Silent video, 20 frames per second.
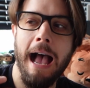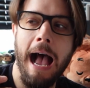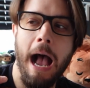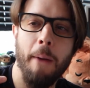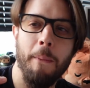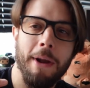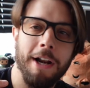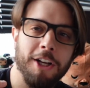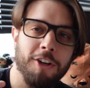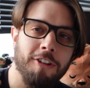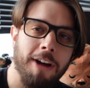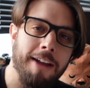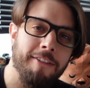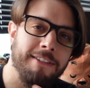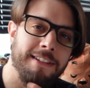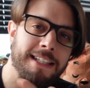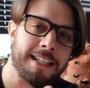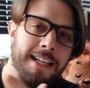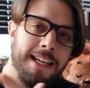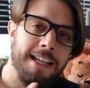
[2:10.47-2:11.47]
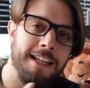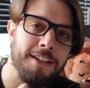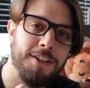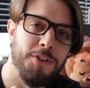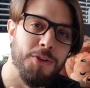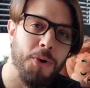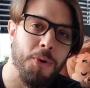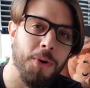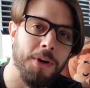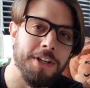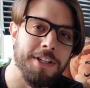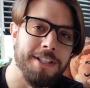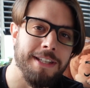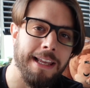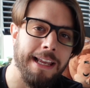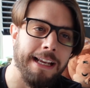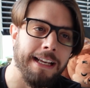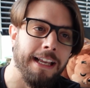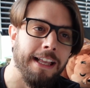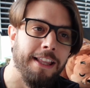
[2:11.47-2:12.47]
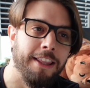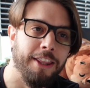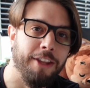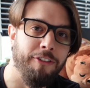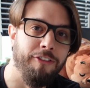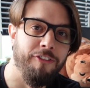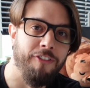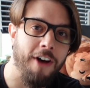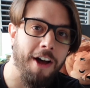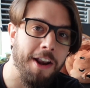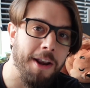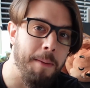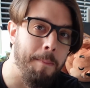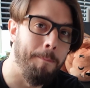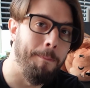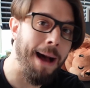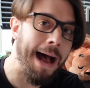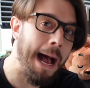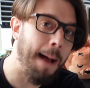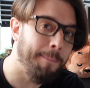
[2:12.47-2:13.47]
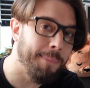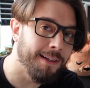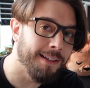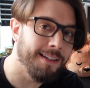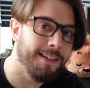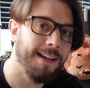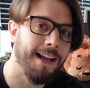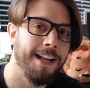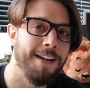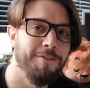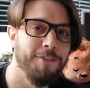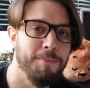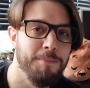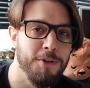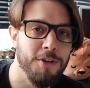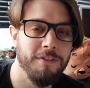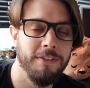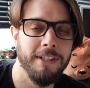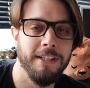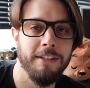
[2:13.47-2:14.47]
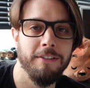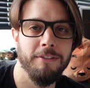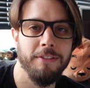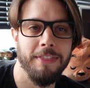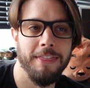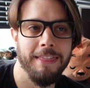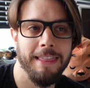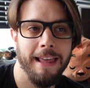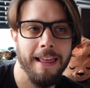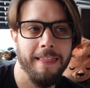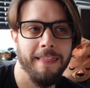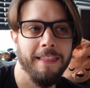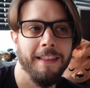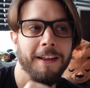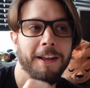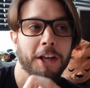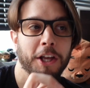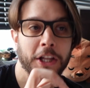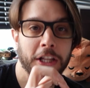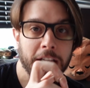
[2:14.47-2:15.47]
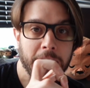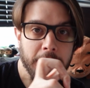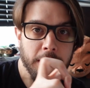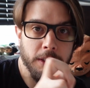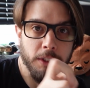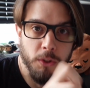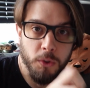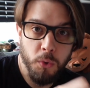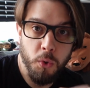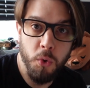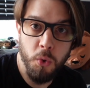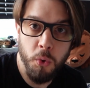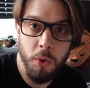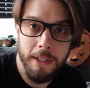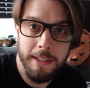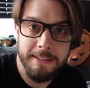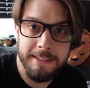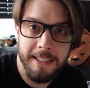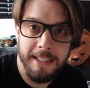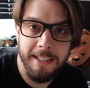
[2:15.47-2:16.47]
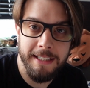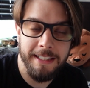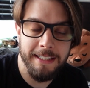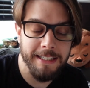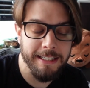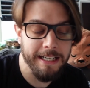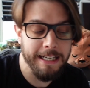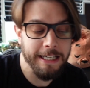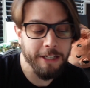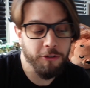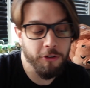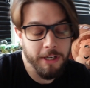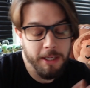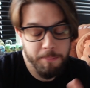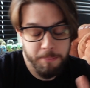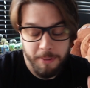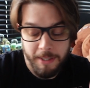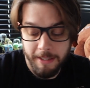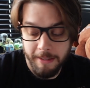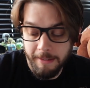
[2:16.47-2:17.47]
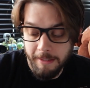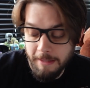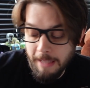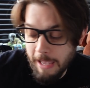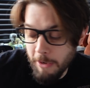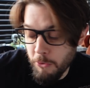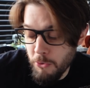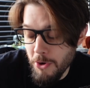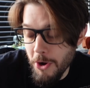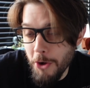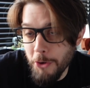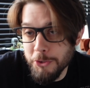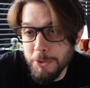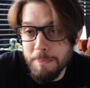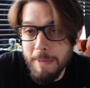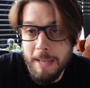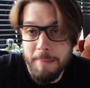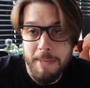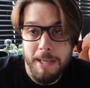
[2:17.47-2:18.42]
I want to gravitate towards like the fun pop kind of a movie than the ooh, let's get into the nitty gritty. But who knows, man?